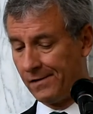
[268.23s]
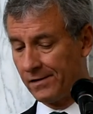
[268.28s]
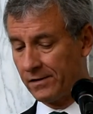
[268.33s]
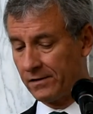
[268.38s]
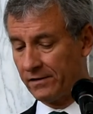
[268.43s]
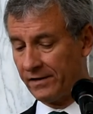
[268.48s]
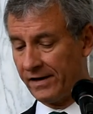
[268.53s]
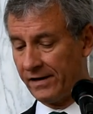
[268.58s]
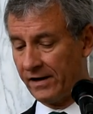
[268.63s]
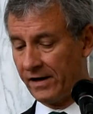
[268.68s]

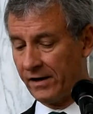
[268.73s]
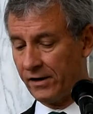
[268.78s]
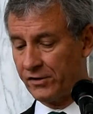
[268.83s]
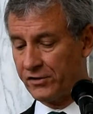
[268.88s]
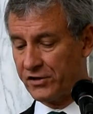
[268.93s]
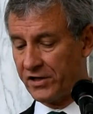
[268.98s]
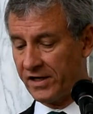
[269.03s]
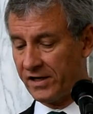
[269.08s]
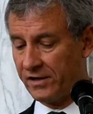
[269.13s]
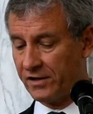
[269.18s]
Clean
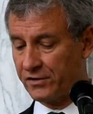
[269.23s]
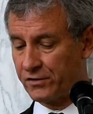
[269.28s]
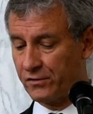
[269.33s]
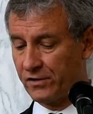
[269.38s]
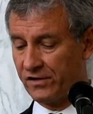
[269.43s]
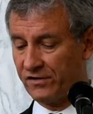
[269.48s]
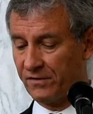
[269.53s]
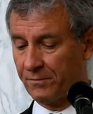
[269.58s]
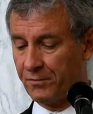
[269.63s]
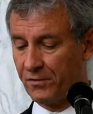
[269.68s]
energy
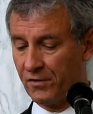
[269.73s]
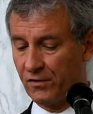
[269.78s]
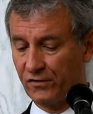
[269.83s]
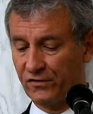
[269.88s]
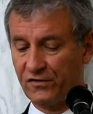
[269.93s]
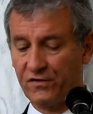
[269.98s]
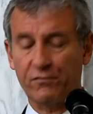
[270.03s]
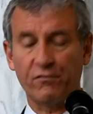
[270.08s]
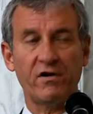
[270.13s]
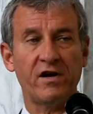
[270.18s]
industries have
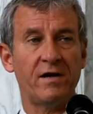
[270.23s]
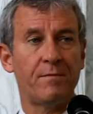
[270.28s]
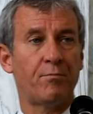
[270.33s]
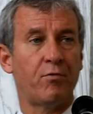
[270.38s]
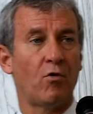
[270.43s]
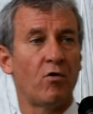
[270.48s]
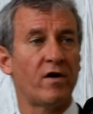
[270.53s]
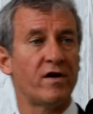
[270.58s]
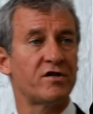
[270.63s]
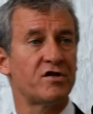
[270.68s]
produced
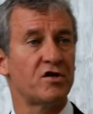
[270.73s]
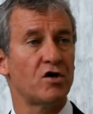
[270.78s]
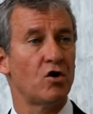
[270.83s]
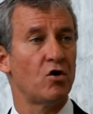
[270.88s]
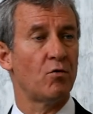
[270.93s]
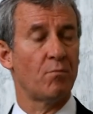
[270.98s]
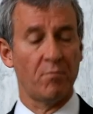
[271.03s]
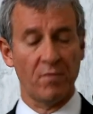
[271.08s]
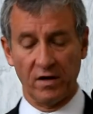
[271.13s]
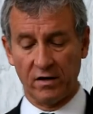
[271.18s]

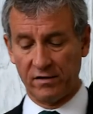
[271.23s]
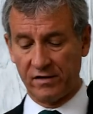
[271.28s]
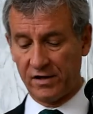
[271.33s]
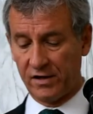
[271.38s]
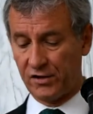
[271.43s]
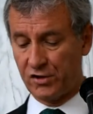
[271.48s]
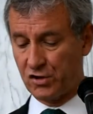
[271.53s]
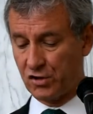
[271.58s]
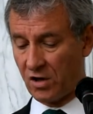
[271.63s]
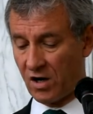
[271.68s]
3.2
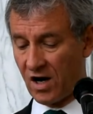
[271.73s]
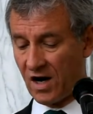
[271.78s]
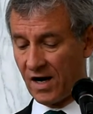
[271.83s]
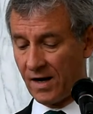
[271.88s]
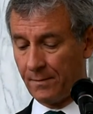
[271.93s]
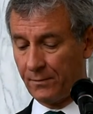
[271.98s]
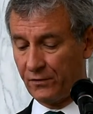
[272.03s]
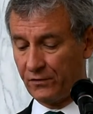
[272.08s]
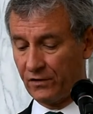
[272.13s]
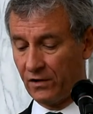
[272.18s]
million
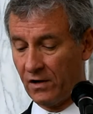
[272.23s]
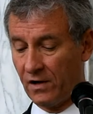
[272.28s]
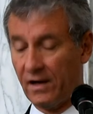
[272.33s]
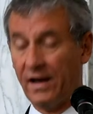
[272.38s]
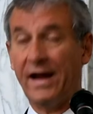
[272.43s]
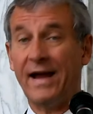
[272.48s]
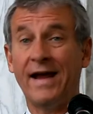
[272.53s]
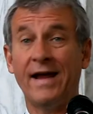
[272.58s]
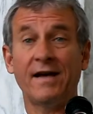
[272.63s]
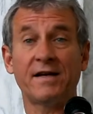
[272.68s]

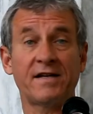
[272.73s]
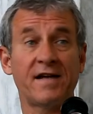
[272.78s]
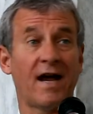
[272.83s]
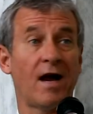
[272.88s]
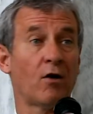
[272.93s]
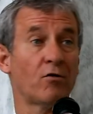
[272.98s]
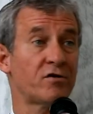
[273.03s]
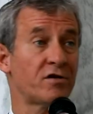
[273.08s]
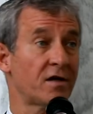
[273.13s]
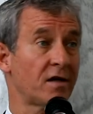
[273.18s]
jobs and
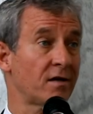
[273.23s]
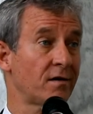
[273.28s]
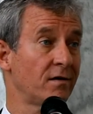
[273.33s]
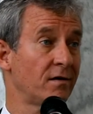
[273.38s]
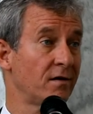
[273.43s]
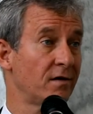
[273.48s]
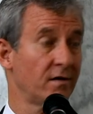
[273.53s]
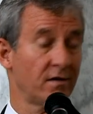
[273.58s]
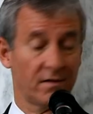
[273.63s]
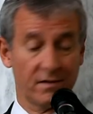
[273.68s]

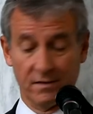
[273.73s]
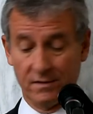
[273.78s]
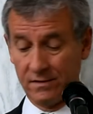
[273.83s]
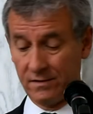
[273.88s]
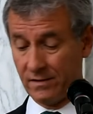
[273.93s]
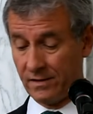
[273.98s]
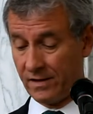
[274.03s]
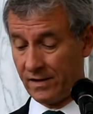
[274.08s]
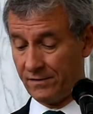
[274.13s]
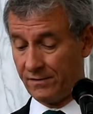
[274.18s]
counting
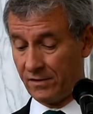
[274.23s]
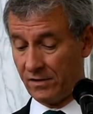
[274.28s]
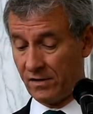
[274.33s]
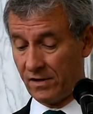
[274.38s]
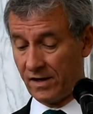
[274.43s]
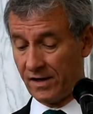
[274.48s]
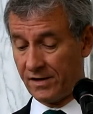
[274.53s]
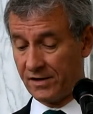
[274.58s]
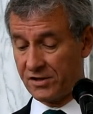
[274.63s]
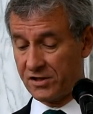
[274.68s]
in the
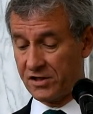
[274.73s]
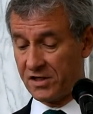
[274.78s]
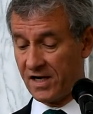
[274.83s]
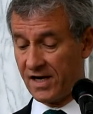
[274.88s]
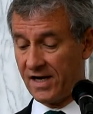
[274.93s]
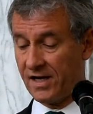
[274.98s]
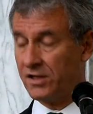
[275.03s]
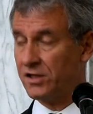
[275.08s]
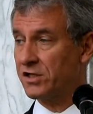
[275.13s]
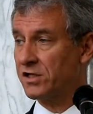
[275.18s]
United
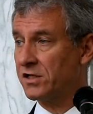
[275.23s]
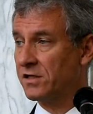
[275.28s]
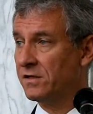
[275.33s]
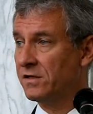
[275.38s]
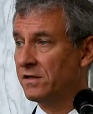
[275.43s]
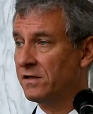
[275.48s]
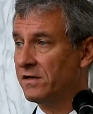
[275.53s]
States.